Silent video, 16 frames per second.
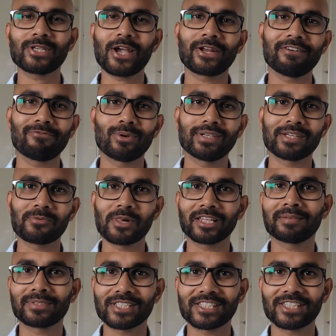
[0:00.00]
going on, everyone, and
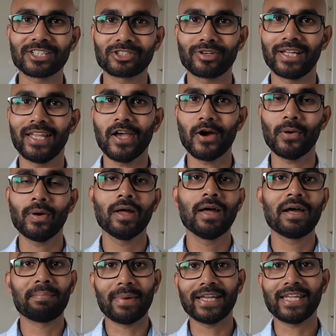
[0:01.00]
welcome to Stuttering Leo.
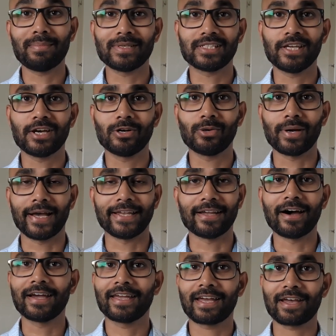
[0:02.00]
My name is Leo and
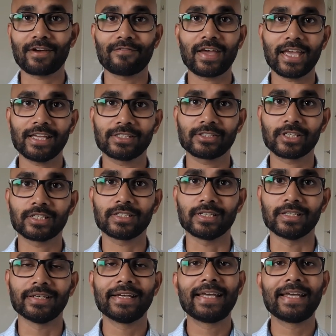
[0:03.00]
I have a stutter.